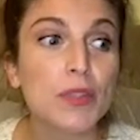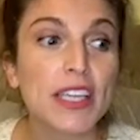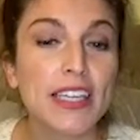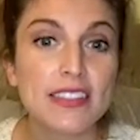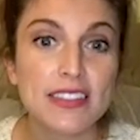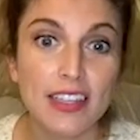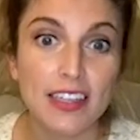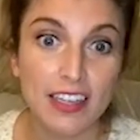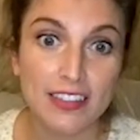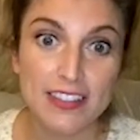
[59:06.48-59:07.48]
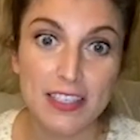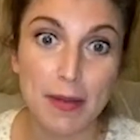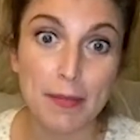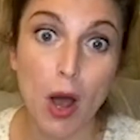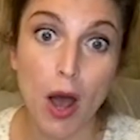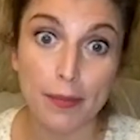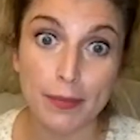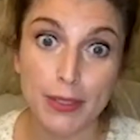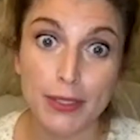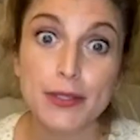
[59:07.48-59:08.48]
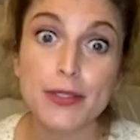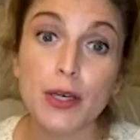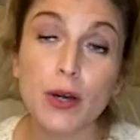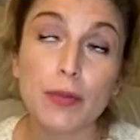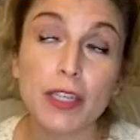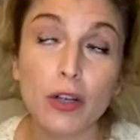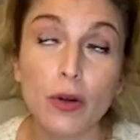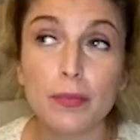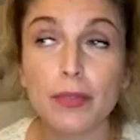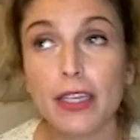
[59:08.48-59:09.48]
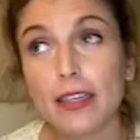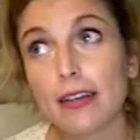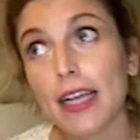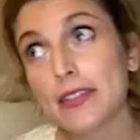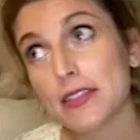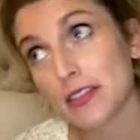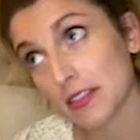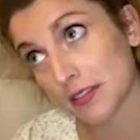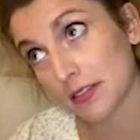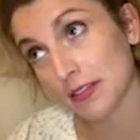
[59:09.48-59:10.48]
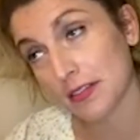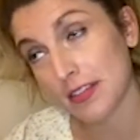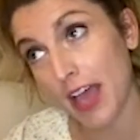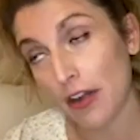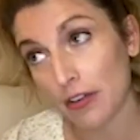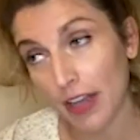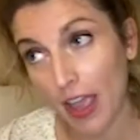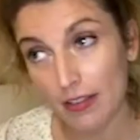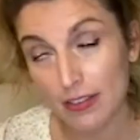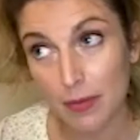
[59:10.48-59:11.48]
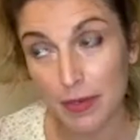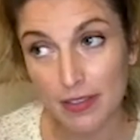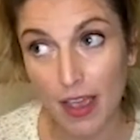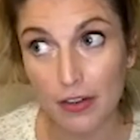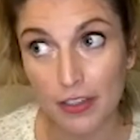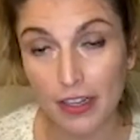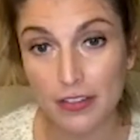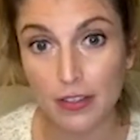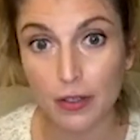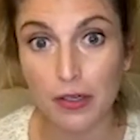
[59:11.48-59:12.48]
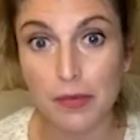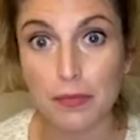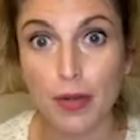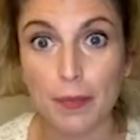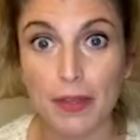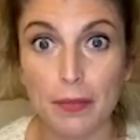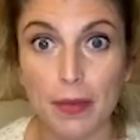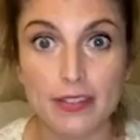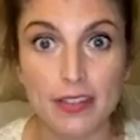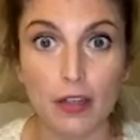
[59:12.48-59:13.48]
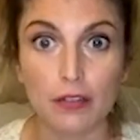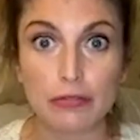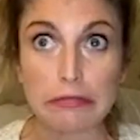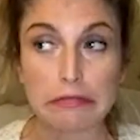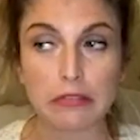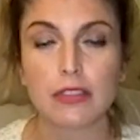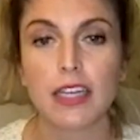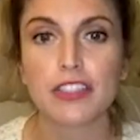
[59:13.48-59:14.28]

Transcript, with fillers: to Kansas City to see my mom. So I'm going to go on a plane next Saturday, this coming Saturday. So I'm prepping myself. I